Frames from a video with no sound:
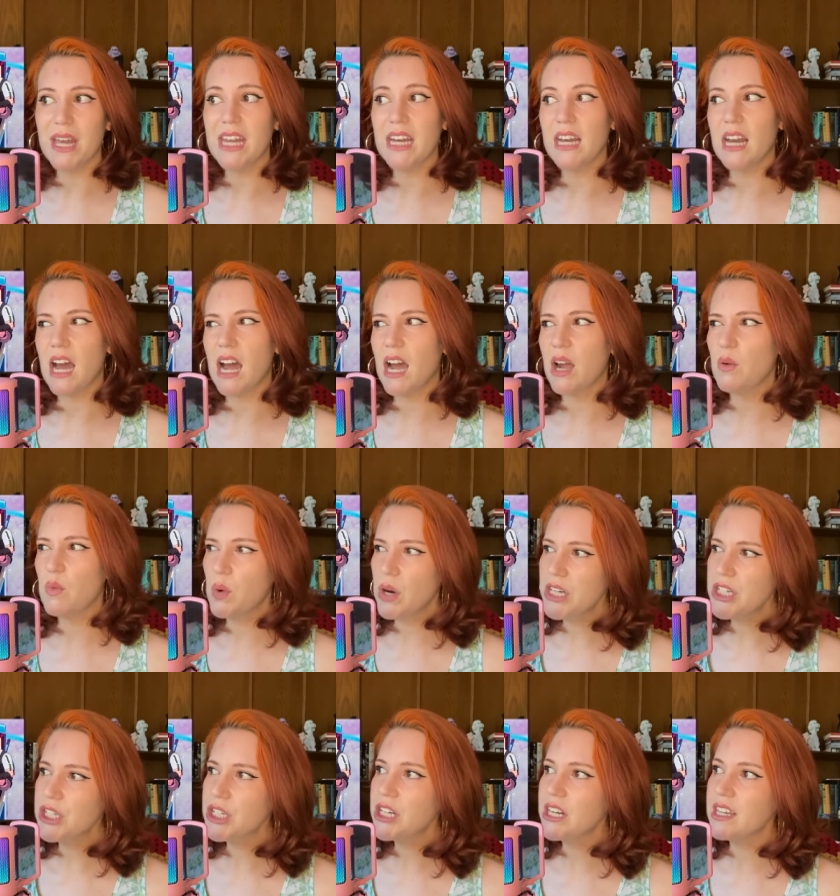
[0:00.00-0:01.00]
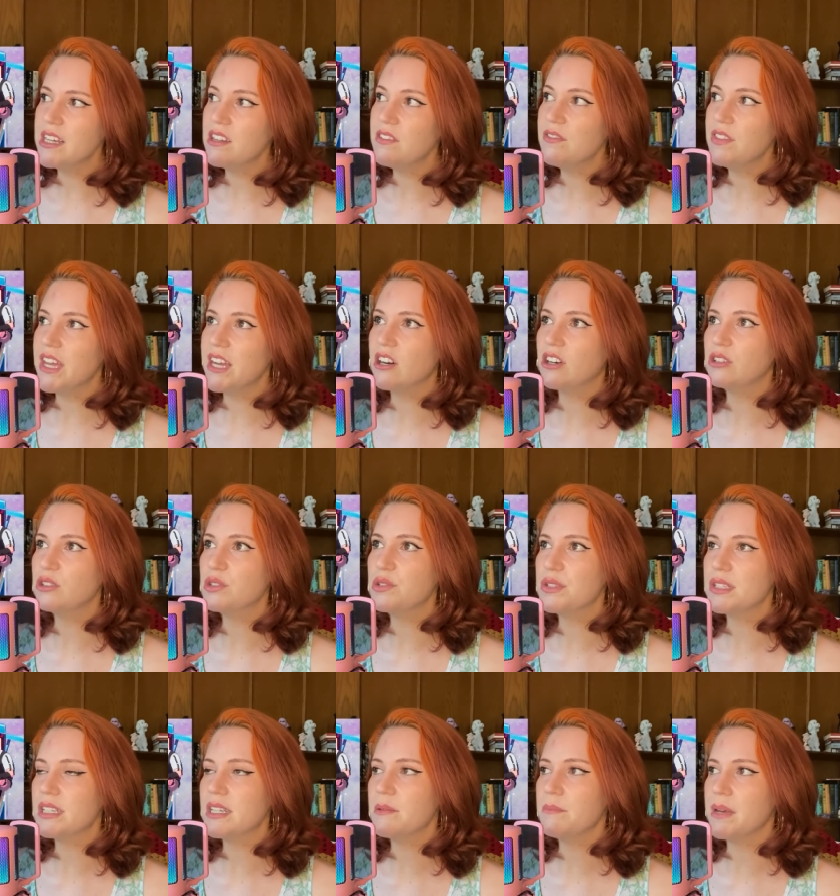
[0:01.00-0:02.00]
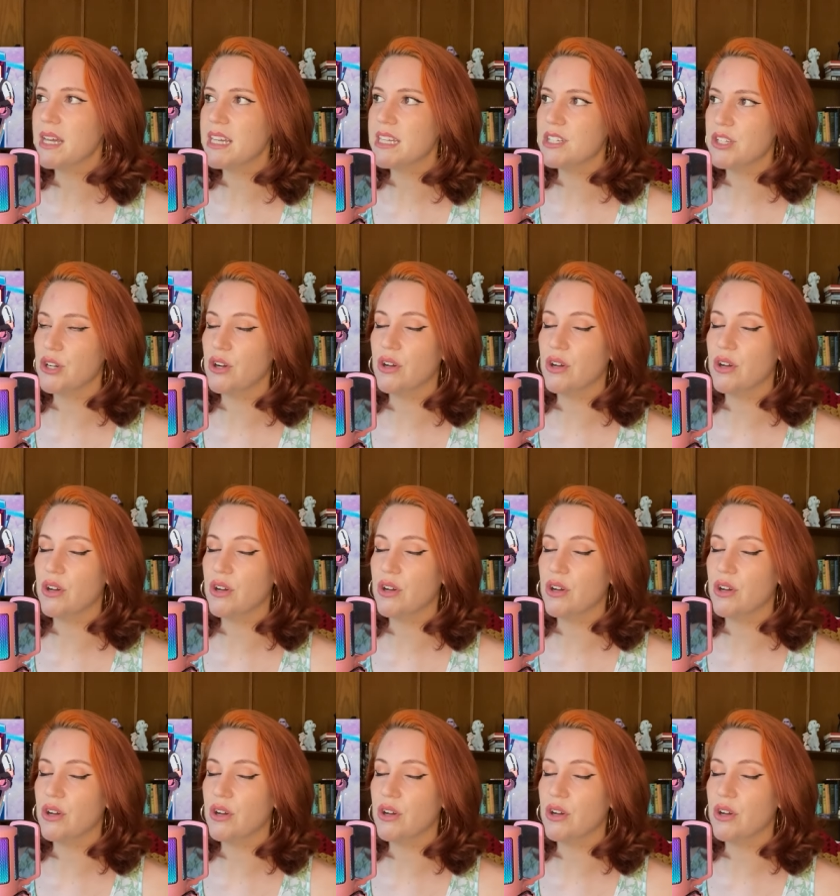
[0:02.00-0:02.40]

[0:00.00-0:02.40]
and I wonder if they are loosely based